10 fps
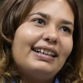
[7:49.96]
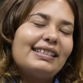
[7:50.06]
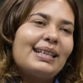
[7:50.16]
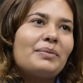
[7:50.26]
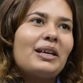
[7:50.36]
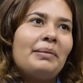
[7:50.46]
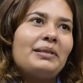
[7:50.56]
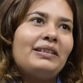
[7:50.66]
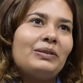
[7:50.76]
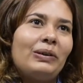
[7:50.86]
sometimes
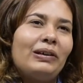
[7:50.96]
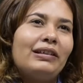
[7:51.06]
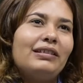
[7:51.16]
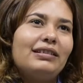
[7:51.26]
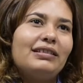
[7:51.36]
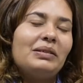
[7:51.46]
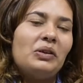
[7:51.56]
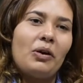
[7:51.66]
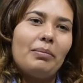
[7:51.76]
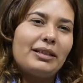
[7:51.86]
I do, you
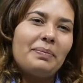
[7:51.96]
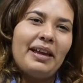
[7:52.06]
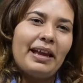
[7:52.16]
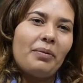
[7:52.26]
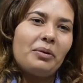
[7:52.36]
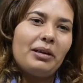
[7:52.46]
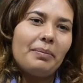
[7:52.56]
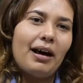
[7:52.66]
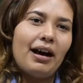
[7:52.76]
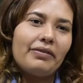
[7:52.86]
know, miss being able to be a
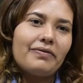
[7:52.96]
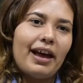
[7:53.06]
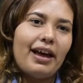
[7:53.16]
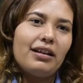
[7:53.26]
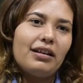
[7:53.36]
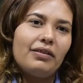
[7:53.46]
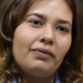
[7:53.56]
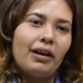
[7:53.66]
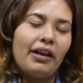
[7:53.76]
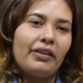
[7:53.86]
part of that
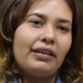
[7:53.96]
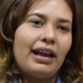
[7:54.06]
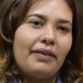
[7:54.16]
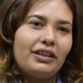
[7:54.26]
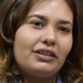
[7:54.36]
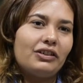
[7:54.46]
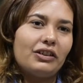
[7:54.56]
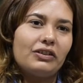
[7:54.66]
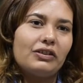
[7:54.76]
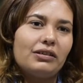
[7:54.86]
rather than having to
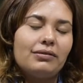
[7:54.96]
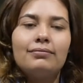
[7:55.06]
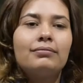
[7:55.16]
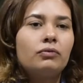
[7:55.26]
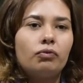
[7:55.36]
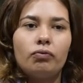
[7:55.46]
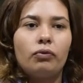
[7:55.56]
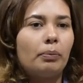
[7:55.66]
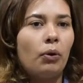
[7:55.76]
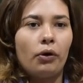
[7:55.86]
just
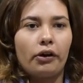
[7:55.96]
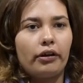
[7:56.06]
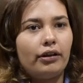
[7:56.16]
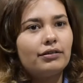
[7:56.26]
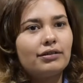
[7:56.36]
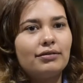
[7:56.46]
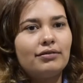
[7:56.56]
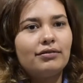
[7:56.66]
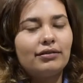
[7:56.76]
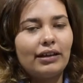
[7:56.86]
report on it.
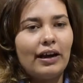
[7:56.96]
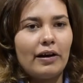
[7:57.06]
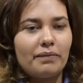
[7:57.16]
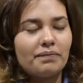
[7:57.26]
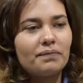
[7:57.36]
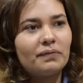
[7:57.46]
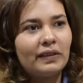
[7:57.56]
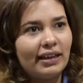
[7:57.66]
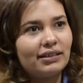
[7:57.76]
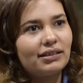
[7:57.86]

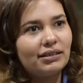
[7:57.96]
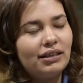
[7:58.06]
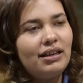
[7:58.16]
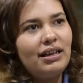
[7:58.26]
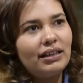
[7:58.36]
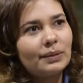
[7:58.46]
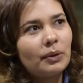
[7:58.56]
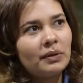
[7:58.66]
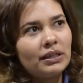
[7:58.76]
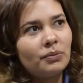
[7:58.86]
That's
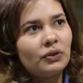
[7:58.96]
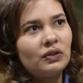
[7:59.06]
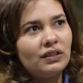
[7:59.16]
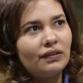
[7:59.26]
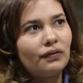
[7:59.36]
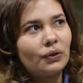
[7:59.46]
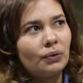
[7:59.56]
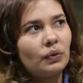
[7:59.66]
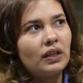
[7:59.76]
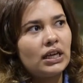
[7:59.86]
probably the most
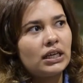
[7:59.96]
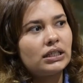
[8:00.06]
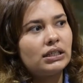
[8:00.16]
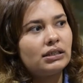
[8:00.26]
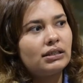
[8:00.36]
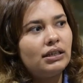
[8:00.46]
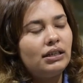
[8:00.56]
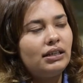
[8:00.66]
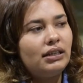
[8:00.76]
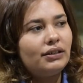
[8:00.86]
difficult thing, is,
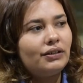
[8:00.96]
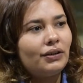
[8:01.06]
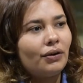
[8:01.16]
you